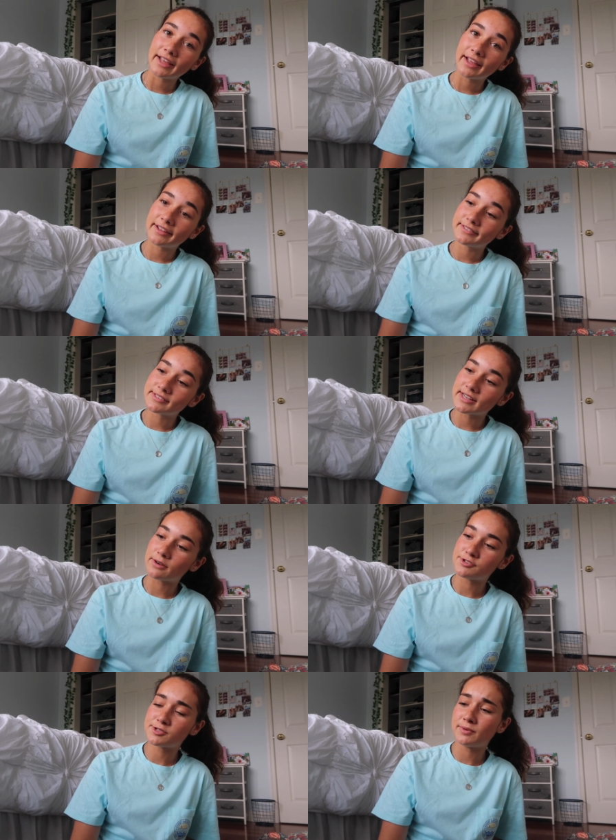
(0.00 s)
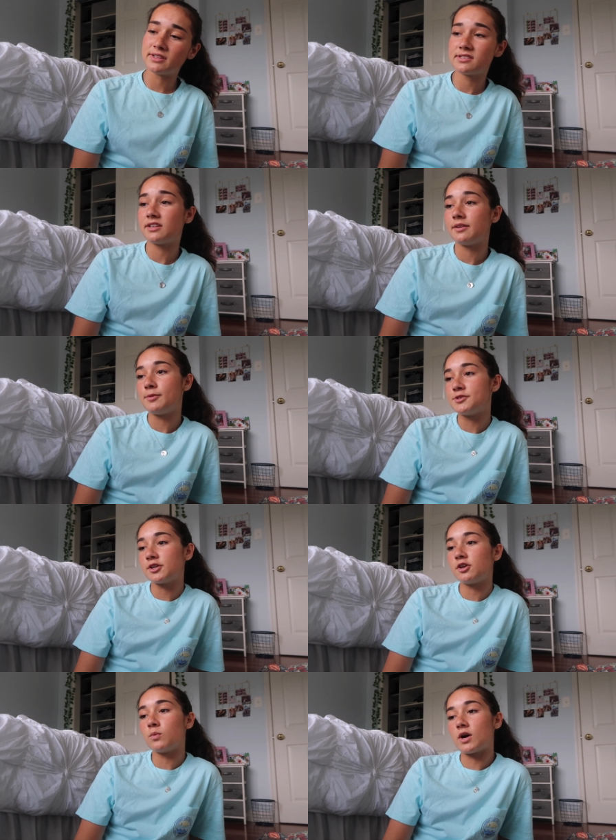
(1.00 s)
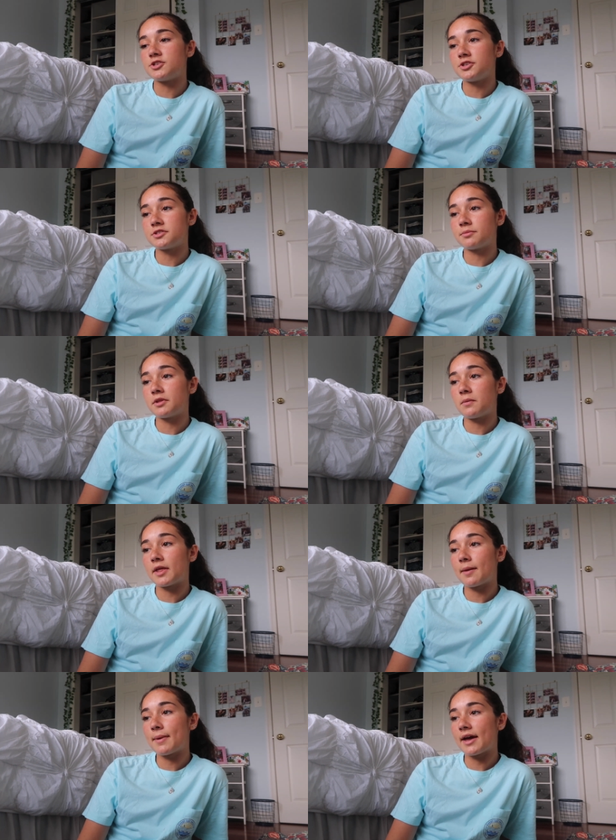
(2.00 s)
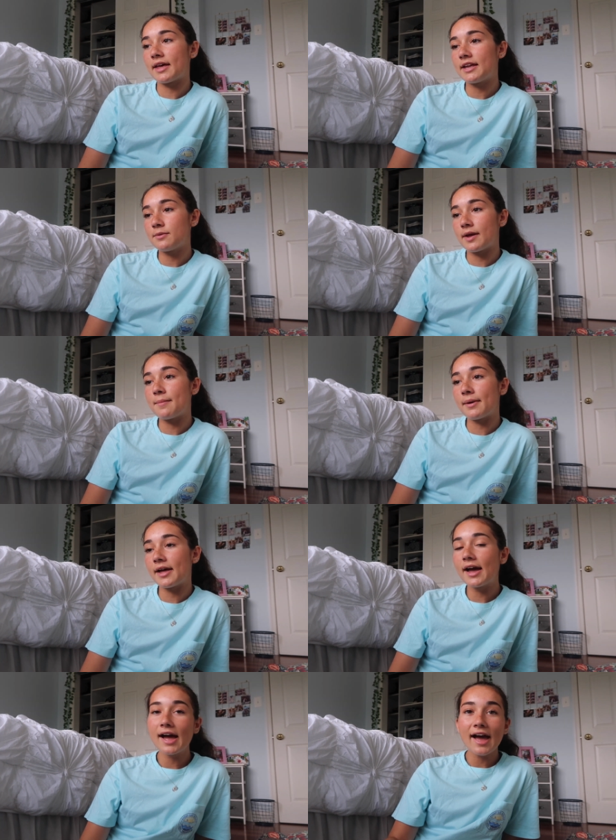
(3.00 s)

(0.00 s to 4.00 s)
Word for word: and I would just be listening to music or watching something while I pack anyway, but